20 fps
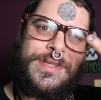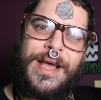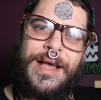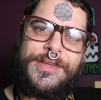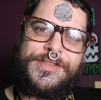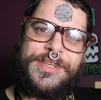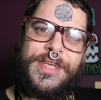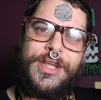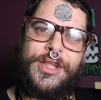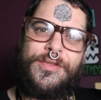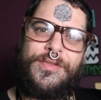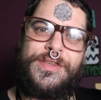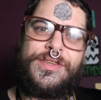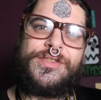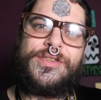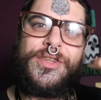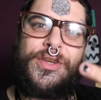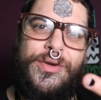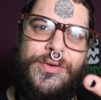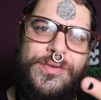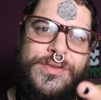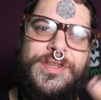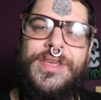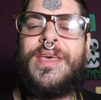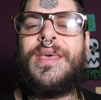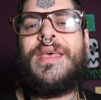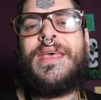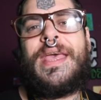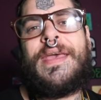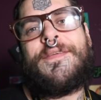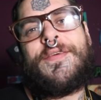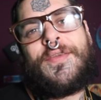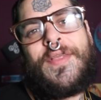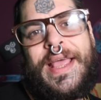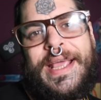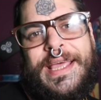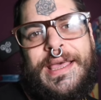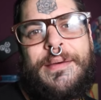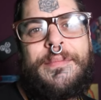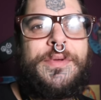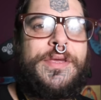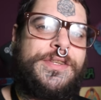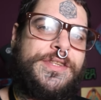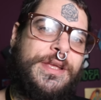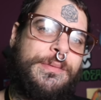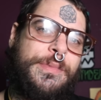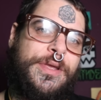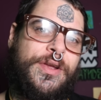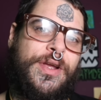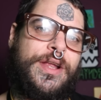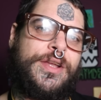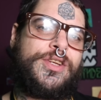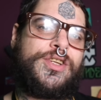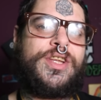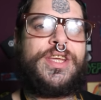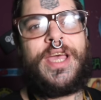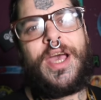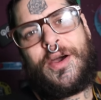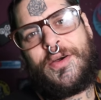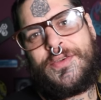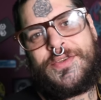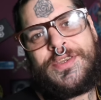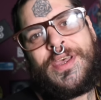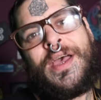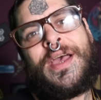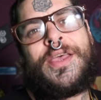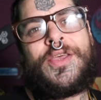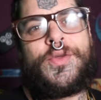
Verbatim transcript: I'll send you these twos. If you like them, you send me your HDOs.